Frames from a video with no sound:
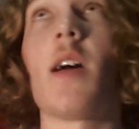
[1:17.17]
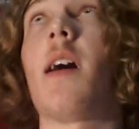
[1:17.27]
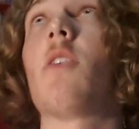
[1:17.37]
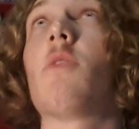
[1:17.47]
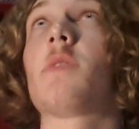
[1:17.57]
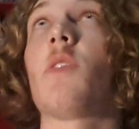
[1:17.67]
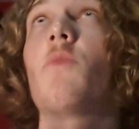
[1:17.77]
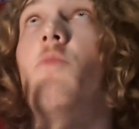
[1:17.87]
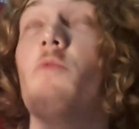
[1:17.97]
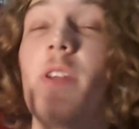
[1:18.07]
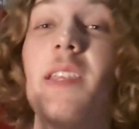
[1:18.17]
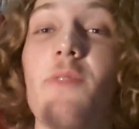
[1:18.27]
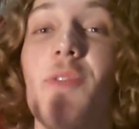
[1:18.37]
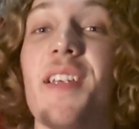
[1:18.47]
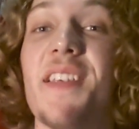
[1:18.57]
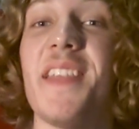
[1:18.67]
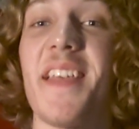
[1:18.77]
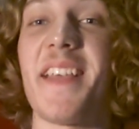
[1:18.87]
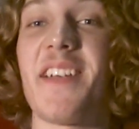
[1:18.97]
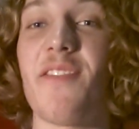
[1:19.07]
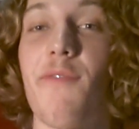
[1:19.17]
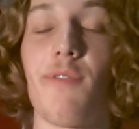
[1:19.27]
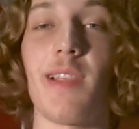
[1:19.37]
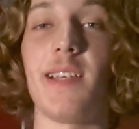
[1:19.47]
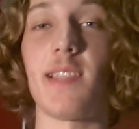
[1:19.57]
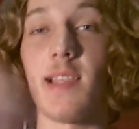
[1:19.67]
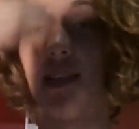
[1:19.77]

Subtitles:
I also really wish that they could have released at